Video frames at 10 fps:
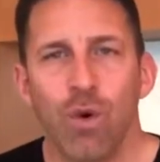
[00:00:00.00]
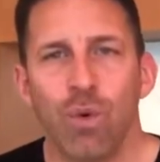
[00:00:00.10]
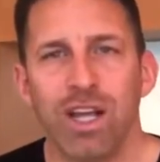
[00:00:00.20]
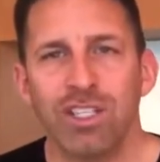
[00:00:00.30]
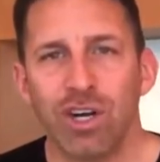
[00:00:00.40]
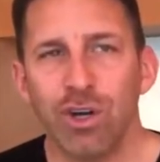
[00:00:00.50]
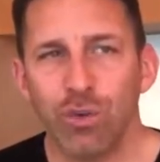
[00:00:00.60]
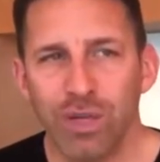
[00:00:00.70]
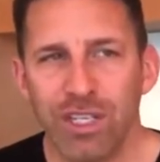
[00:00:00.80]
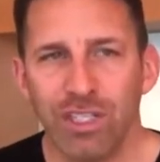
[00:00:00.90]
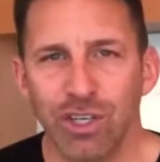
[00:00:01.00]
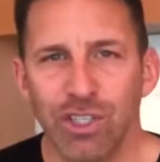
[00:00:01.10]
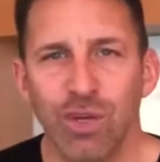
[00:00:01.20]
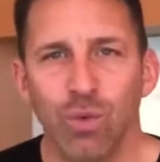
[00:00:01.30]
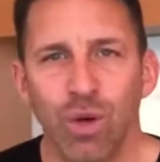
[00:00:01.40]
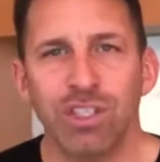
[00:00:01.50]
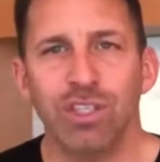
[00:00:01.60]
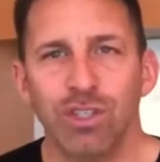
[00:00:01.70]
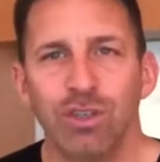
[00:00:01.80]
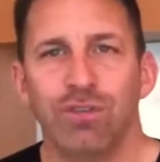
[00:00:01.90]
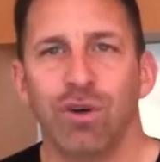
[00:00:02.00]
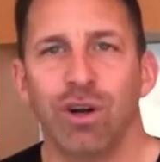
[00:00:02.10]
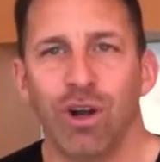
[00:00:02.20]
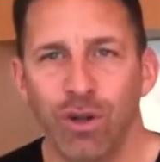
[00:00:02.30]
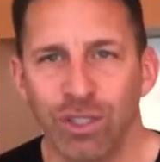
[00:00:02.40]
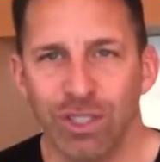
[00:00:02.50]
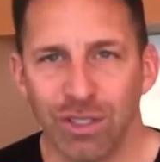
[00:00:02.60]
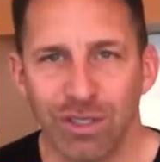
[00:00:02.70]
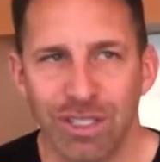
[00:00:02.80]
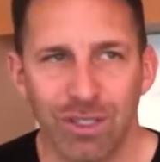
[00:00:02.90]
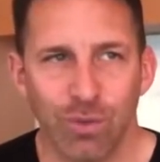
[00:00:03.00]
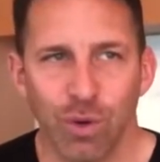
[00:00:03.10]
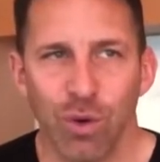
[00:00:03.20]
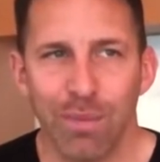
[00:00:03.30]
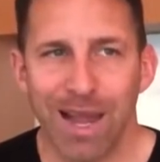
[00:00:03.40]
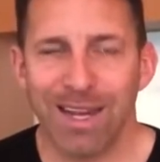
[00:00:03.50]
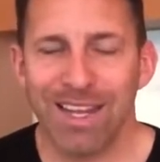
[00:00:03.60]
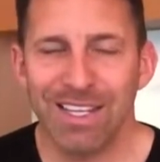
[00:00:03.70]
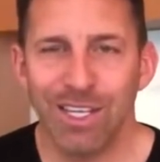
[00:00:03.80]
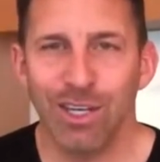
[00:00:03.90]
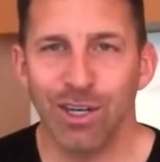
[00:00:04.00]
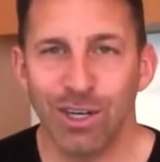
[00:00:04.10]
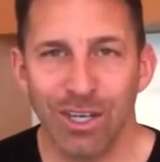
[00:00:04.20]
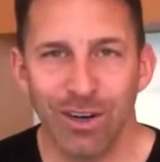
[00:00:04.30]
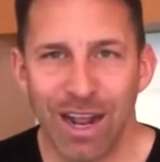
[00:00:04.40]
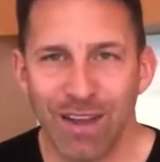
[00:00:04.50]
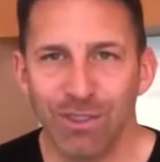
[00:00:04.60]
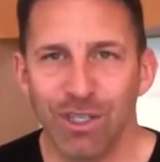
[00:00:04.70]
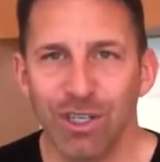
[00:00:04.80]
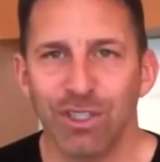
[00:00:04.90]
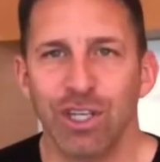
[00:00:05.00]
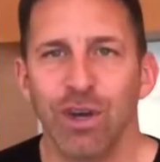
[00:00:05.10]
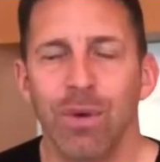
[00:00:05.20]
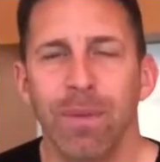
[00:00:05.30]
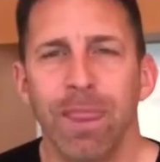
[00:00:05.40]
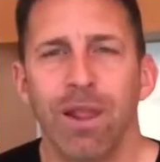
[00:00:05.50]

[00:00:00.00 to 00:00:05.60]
When I started researching what to do for an ulcer, this is we're going back a year, year and a half, two years ago.